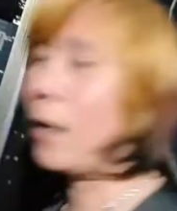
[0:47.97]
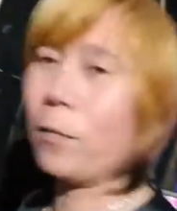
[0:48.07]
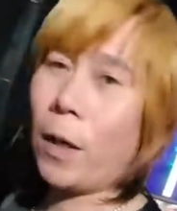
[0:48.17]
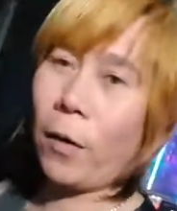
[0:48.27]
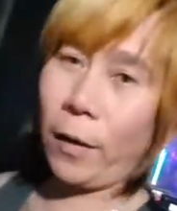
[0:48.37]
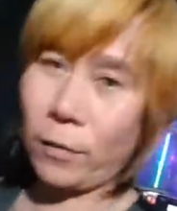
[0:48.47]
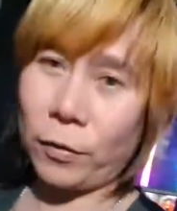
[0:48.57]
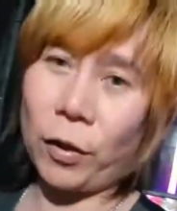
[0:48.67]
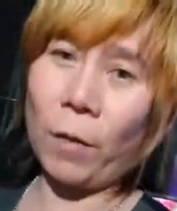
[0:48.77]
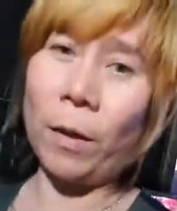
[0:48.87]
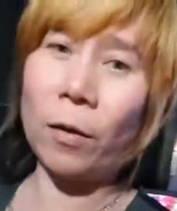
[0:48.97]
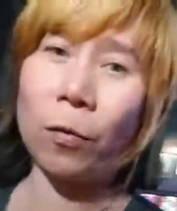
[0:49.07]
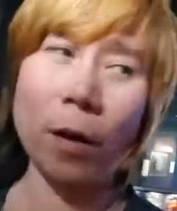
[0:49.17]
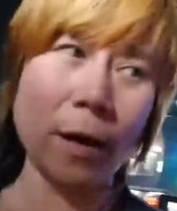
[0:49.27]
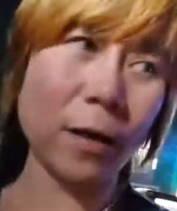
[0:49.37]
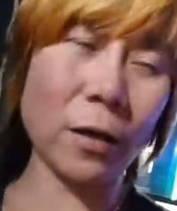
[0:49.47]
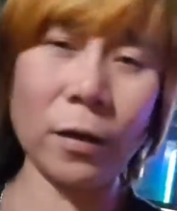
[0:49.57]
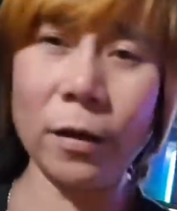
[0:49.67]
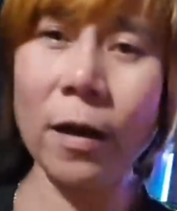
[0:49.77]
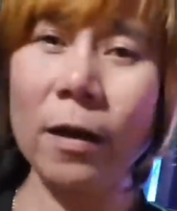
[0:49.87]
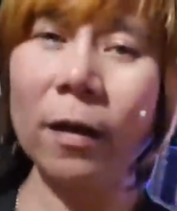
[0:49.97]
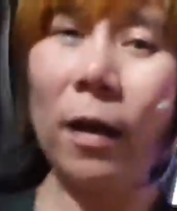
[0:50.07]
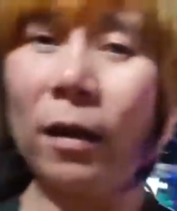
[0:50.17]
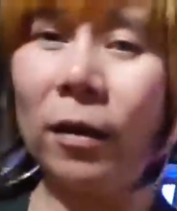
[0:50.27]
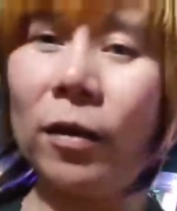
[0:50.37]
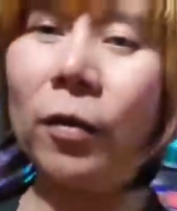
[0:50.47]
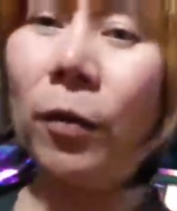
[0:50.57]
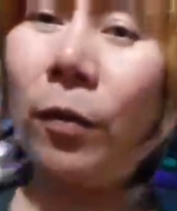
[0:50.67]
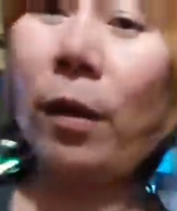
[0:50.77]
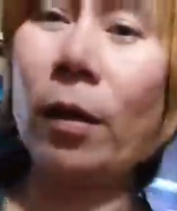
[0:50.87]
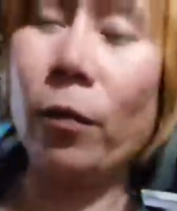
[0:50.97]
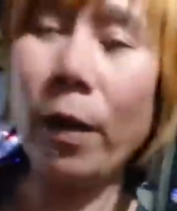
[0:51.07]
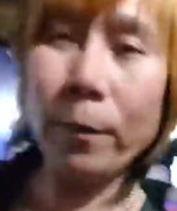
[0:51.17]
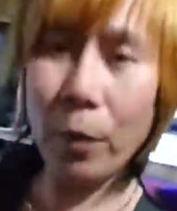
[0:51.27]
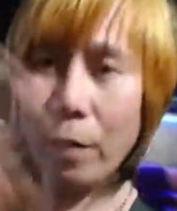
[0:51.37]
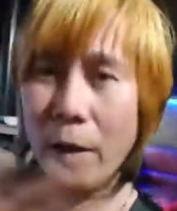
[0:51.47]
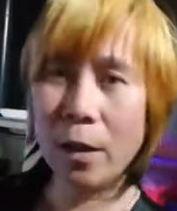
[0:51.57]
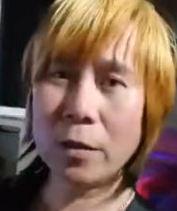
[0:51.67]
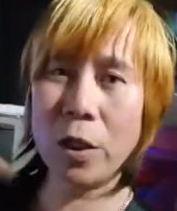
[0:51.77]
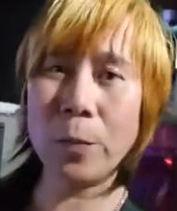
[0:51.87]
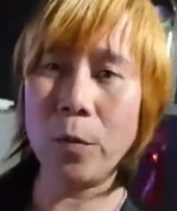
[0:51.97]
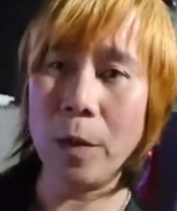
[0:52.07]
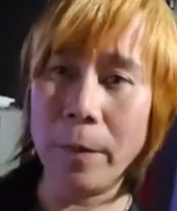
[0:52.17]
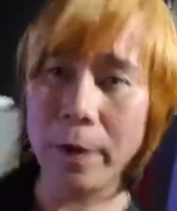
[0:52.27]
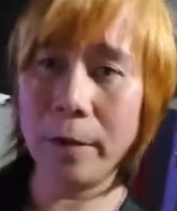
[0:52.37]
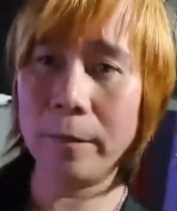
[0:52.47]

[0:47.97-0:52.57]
ang about entertainment right here in Korea. Alright po, see you po mamaya.